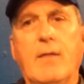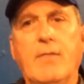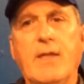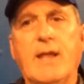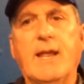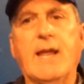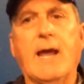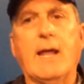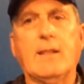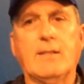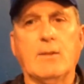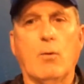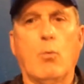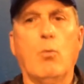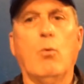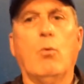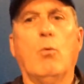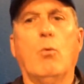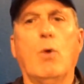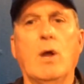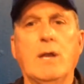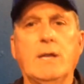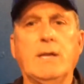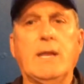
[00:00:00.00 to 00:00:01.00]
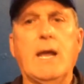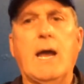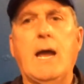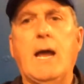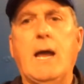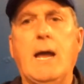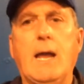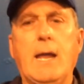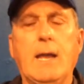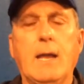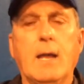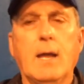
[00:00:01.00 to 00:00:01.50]
They got the one
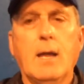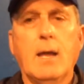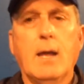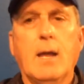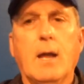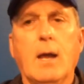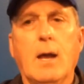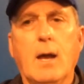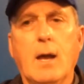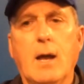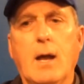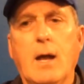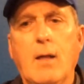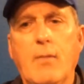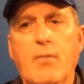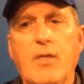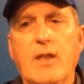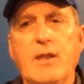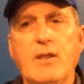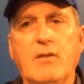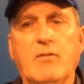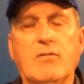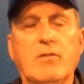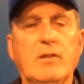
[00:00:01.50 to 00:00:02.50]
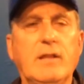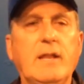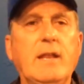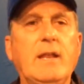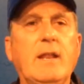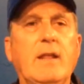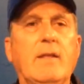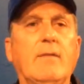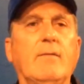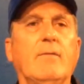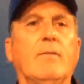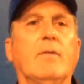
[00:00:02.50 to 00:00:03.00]
guy that is
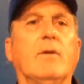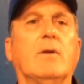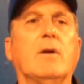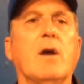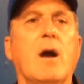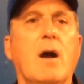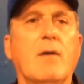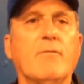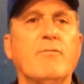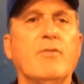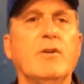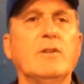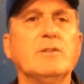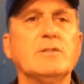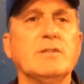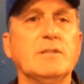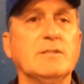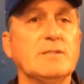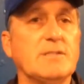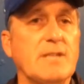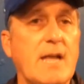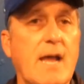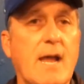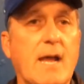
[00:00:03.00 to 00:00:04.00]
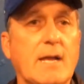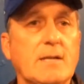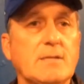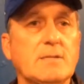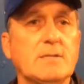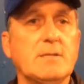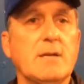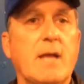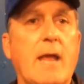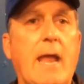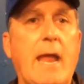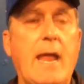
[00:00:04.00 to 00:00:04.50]
leading the conference in
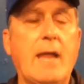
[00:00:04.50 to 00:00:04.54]
sacks